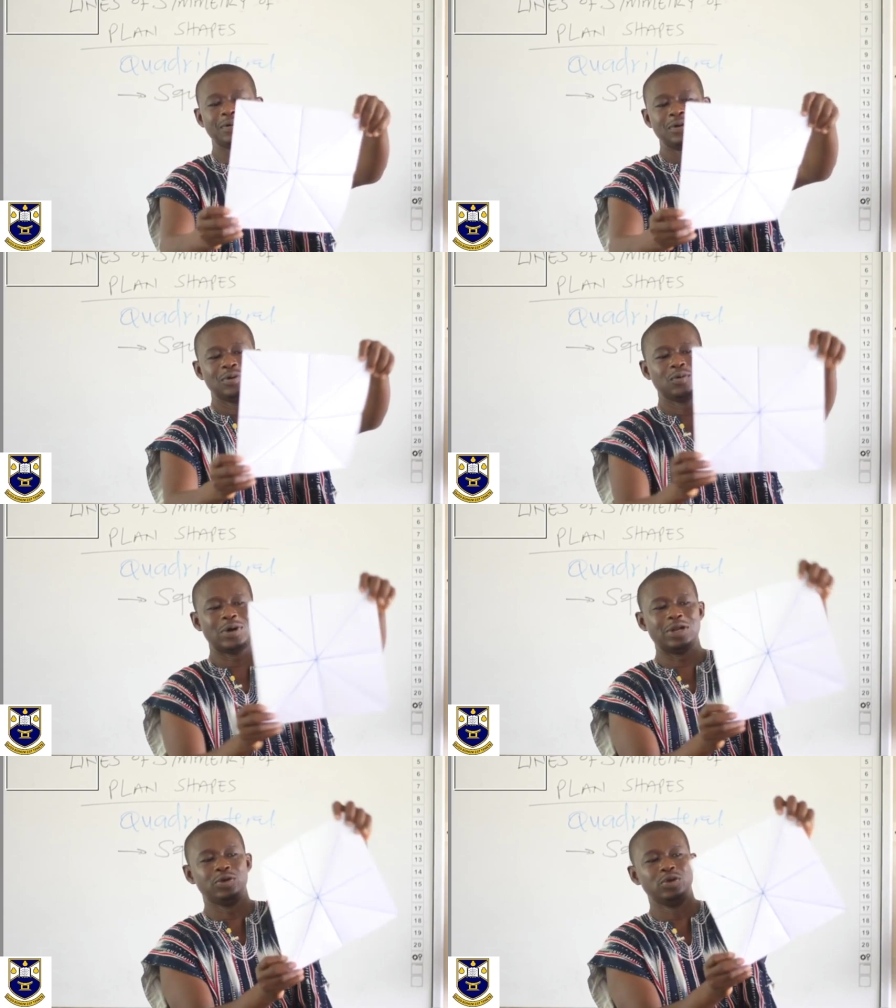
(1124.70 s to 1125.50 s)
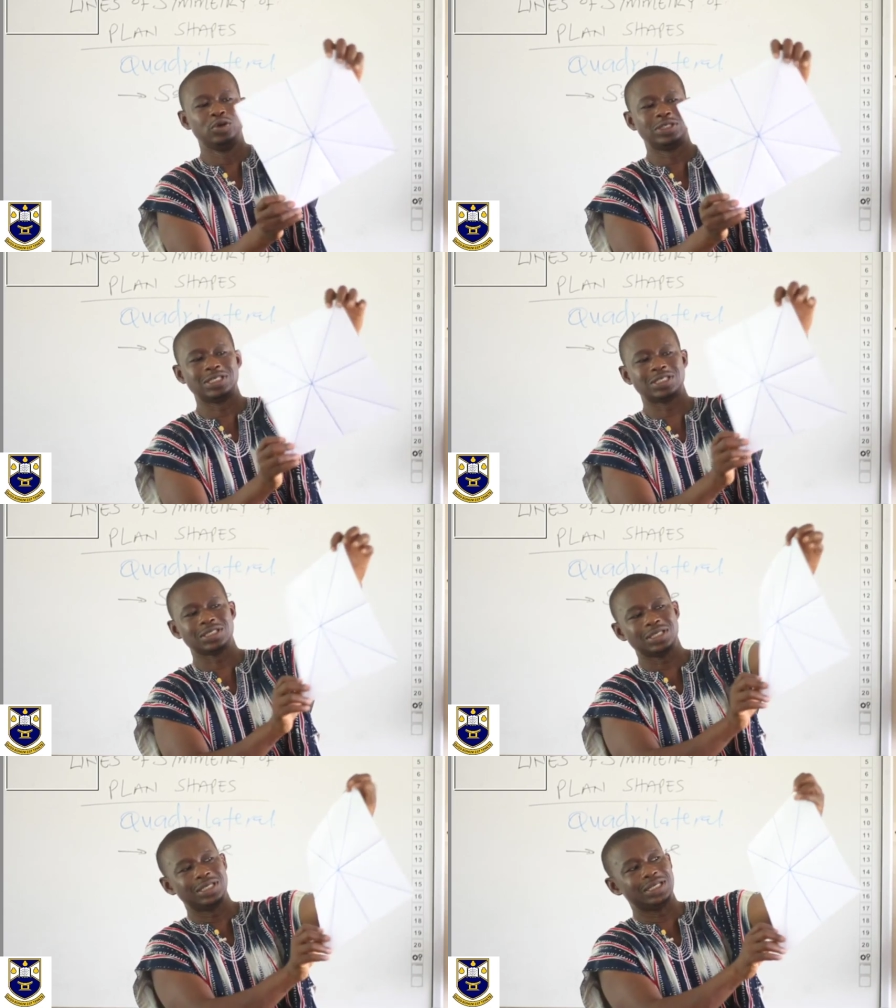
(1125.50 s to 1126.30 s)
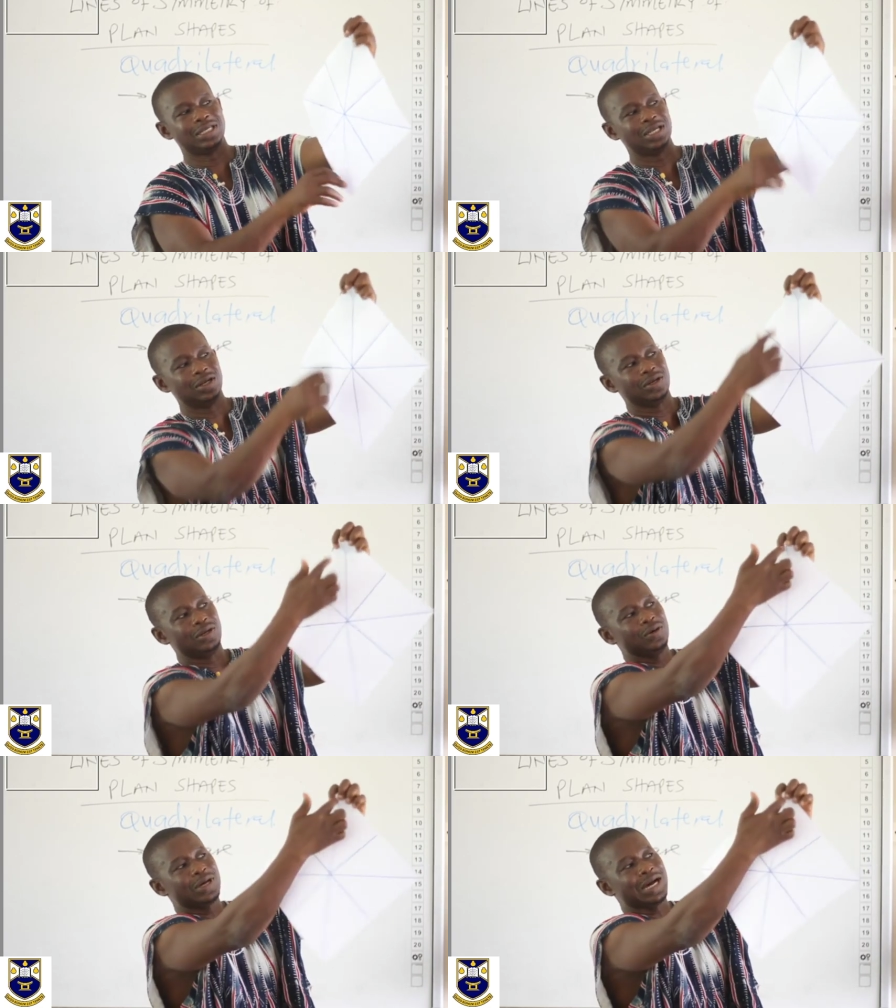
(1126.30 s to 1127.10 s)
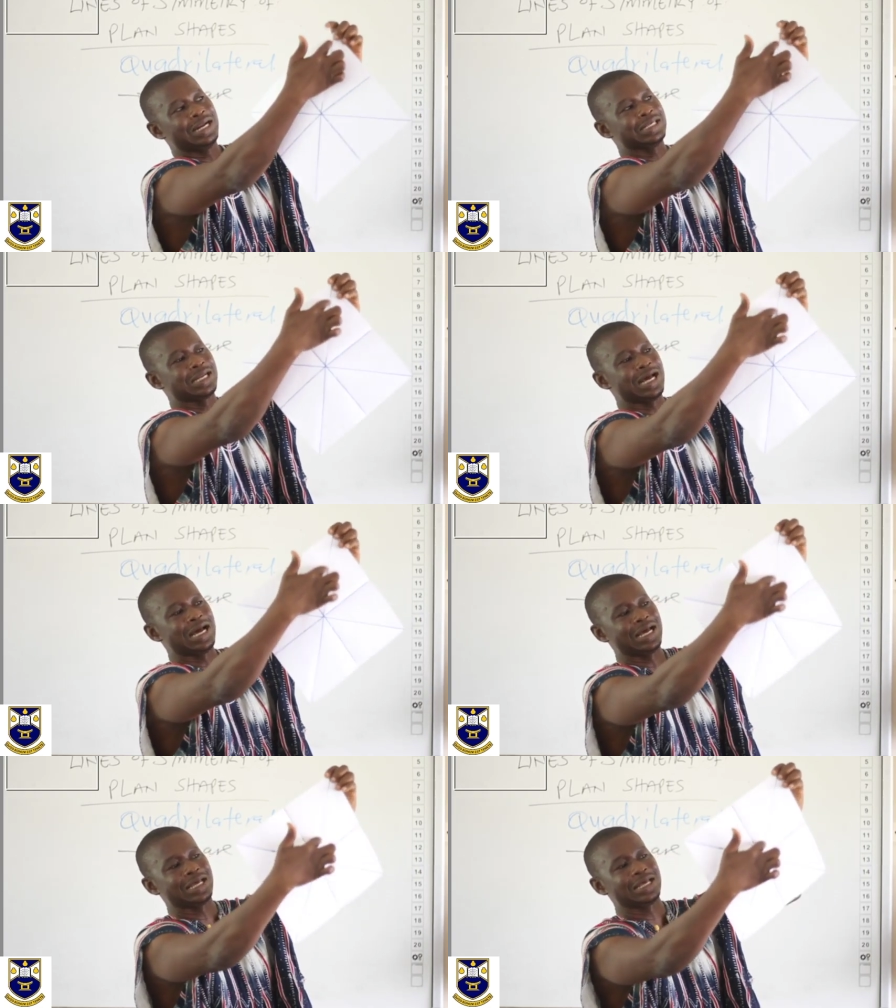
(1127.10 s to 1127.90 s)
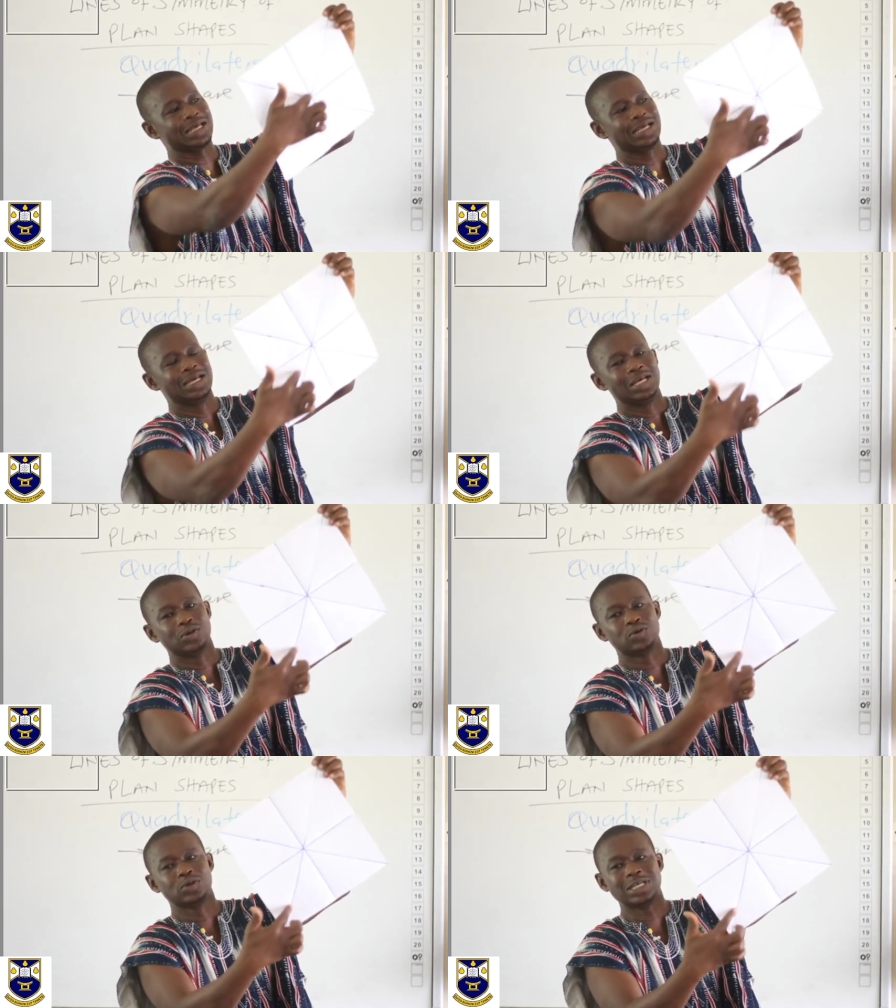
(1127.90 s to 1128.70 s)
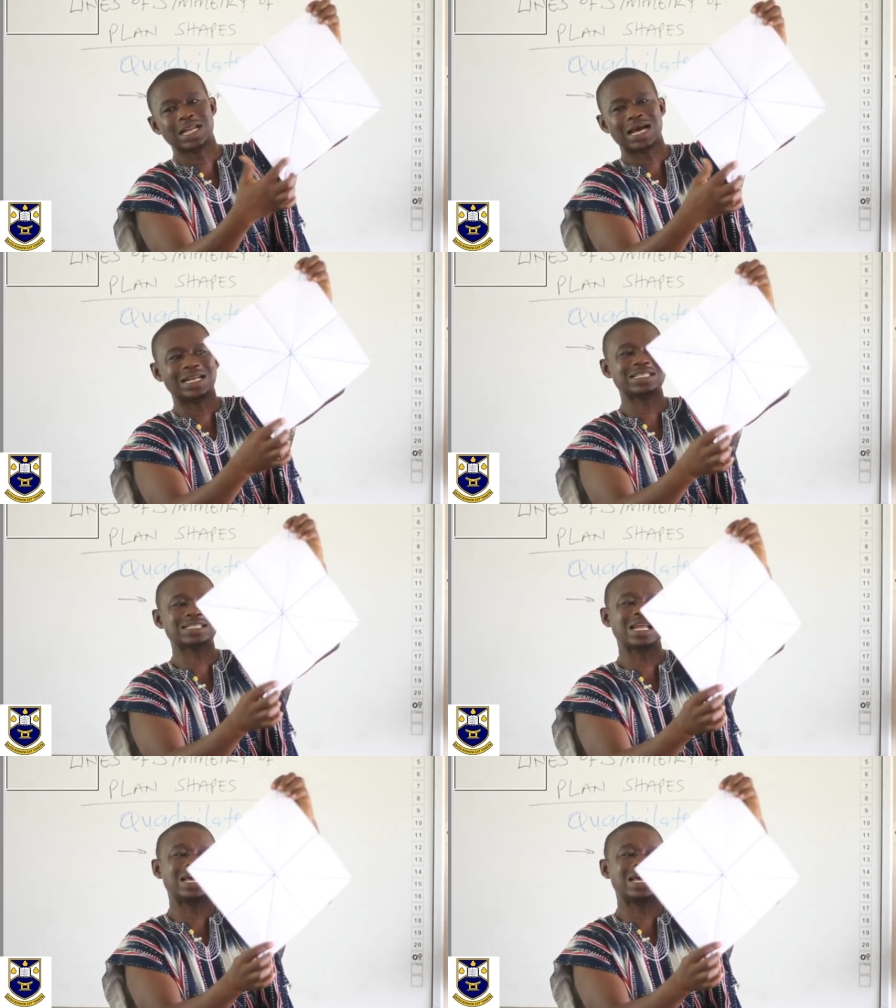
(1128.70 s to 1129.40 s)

What do you notice? Look at this line. You could see that this line